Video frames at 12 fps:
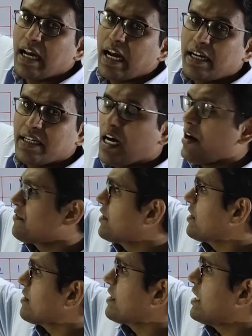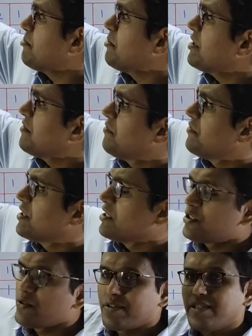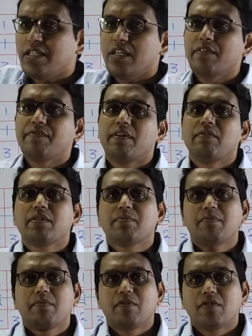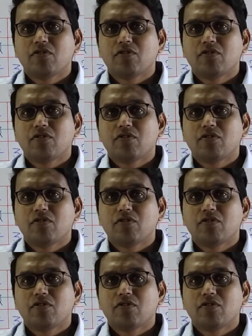and after assignment we need to see if our